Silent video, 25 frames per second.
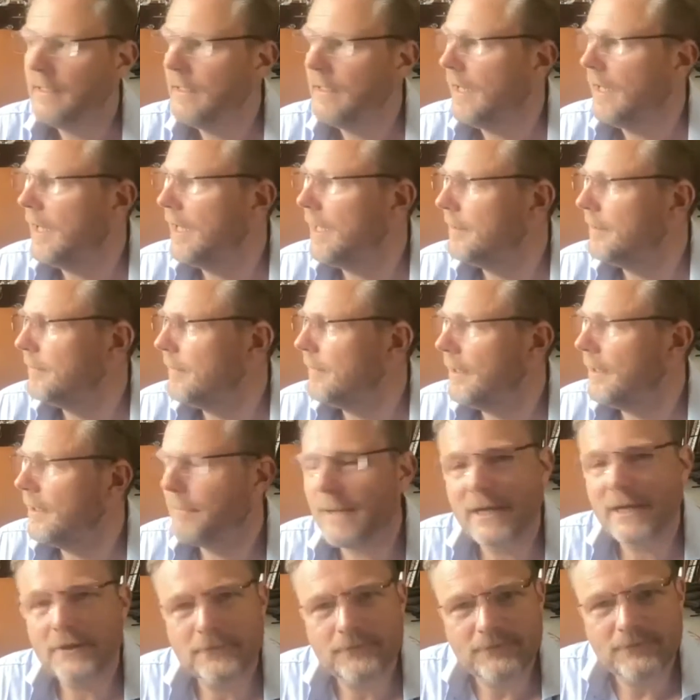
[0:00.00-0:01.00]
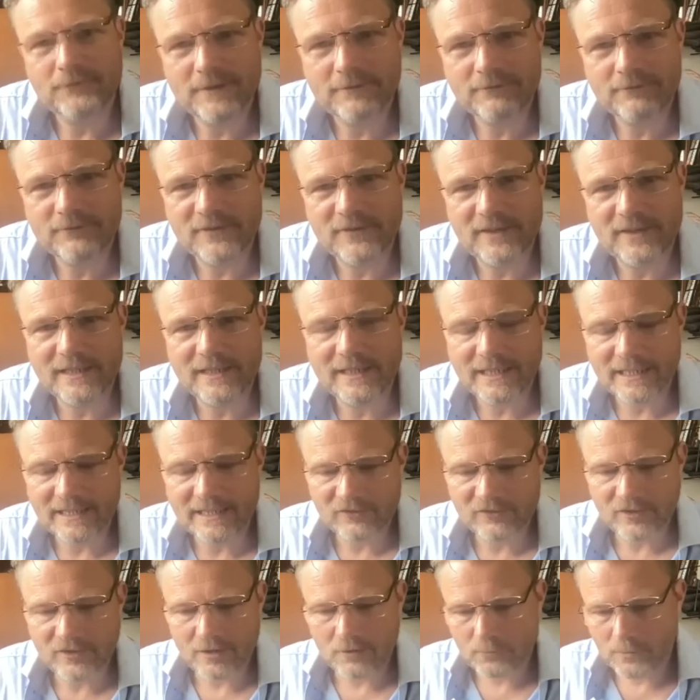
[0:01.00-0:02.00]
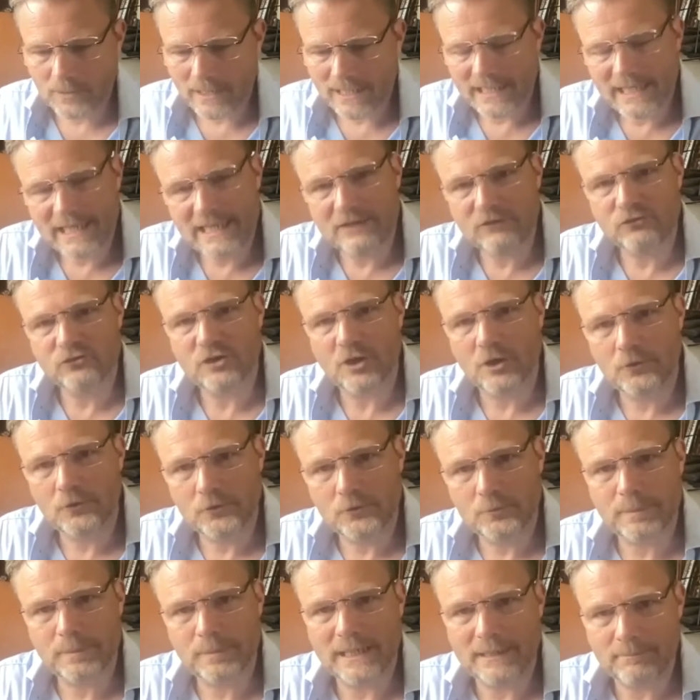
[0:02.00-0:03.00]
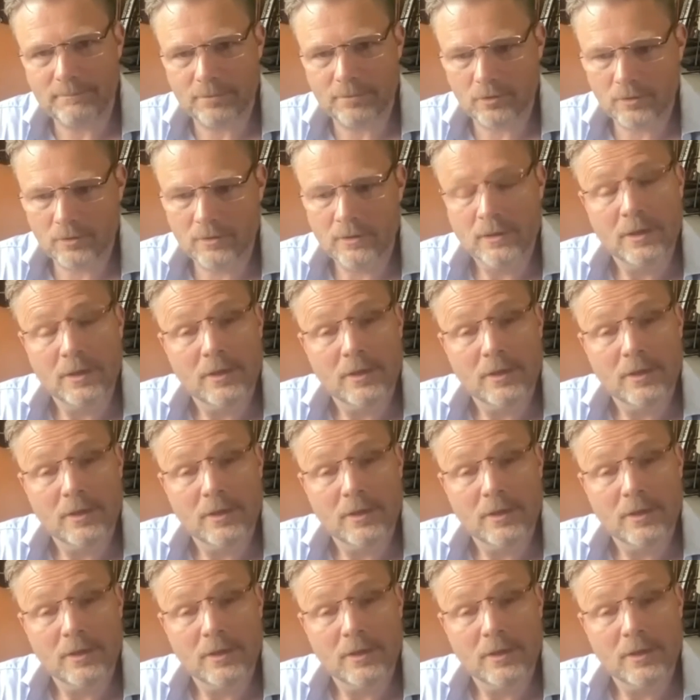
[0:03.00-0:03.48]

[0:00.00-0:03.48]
um, about 15 years ago, where he showed people